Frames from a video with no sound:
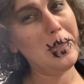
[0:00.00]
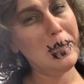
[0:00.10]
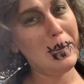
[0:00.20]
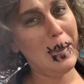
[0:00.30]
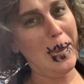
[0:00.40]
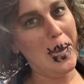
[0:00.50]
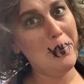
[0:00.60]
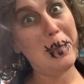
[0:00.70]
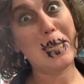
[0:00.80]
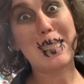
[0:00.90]
thing I
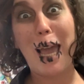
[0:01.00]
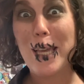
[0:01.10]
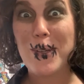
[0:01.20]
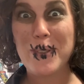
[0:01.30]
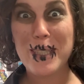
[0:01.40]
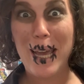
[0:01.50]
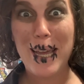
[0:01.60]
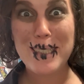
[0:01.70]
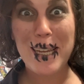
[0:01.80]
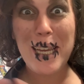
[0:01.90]
had because I used
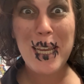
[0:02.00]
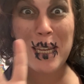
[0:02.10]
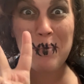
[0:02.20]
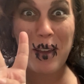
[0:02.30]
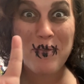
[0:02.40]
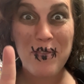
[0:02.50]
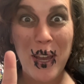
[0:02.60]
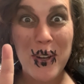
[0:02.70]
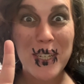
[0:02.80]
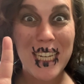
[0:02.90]
that in my
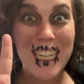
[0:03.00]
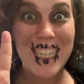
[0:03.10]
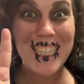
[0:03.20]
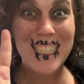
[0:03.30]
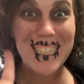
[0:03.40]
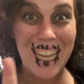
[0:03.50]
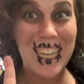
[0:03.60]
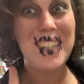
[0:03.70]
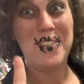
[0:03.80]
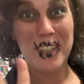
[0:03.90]
very
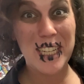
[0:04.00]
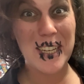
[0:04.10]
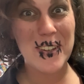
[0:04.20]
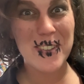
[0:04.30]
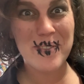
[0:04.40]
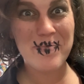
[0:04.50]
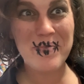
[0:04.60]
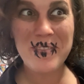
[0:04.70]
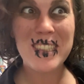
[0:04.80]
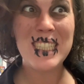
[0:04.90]
second video
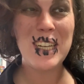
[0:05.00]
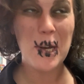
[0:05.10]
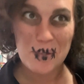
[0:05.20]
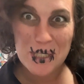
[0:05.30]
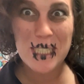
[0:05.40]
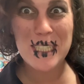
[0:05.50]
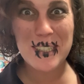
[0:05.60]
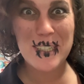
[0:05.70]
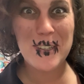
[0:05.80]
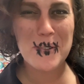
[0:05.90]
over a year
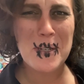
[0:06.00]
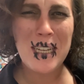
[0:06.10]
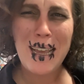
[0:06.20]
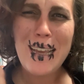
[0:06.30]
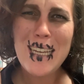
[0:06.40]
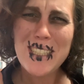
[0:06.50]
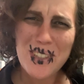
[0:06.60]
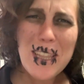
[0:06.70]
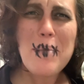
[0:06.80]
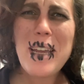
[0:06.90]
ago.
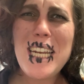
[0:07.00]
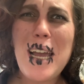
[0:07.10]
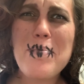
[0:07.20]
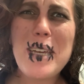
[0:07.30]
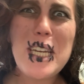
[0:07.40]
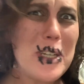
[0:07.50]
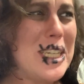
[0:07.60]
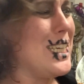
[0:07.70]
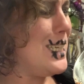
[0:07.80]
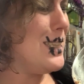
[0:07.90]
So that may not be
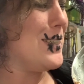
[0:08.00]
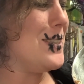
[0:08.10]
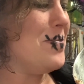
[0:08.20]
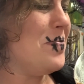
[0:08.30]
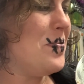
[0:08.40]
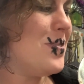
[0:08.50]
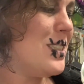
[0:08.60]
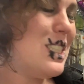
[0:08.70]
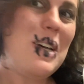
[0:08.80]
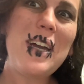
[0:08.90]
good either.
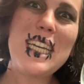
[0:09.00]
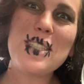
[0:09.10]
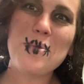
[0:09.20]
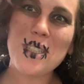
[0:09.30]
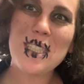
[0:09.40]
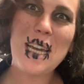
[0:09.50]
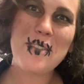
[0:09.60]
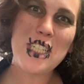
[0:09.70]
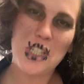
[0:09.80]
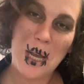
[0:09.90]
So I guess we're just
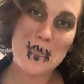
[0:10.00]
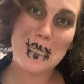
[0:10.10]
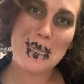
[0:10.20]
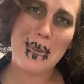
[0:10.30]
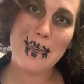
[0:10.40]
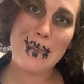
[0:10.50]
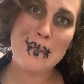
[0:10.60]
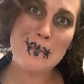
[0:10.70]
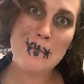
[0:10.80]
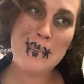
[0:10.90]
having chocolate cake
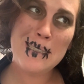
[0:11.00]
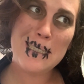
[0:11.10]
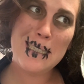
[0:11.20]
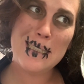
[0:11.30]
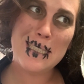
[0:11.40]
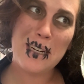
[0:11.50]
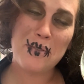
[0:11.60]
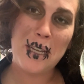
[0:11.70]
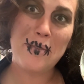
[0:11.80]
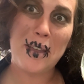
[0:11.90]
instead of
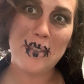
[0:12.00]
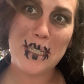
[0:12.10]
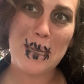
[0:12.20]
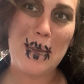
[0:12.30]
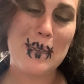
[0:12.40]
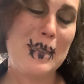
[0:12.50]
red velvet cake.